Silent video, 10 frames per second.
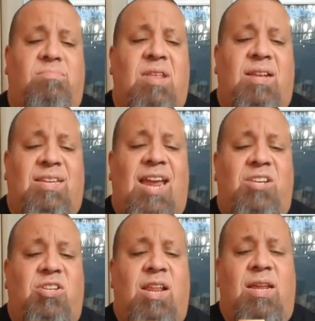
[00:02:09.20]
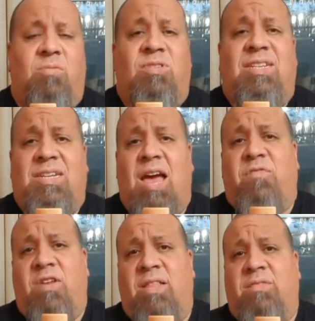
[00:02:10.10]
then tasting it, it was
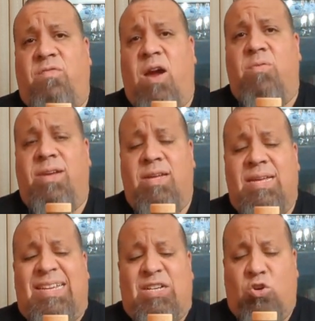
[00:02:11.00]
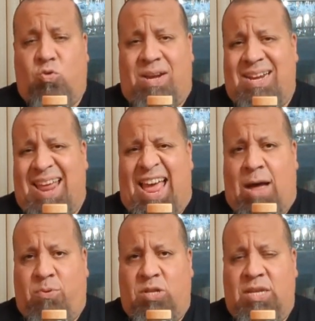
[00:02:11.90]
definitely very green
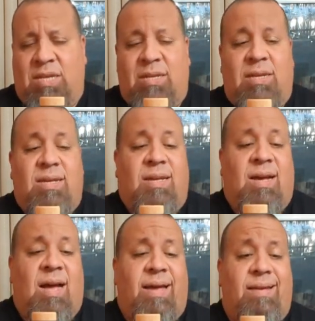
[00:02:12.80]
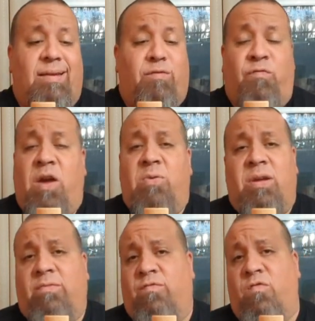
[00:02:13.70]
appley.
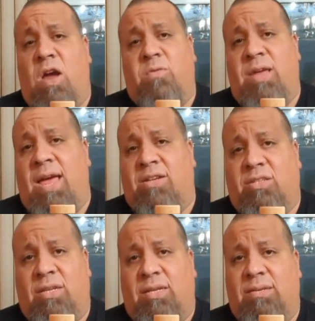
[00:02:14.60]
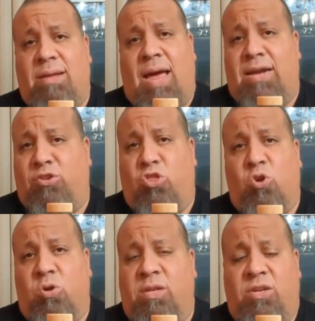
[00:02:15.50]
Very, very excellent. I
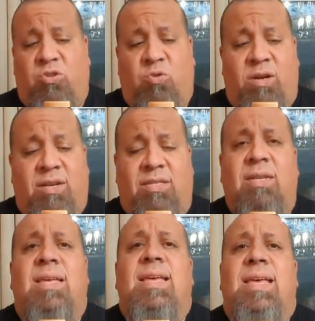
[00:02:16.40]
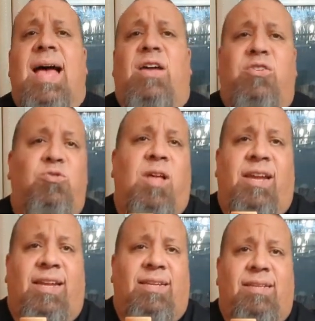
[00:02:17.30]
thoroughly enjoyed this. How did you like
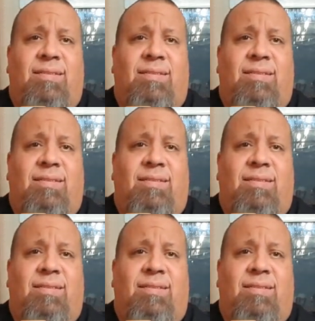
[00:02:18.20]
it?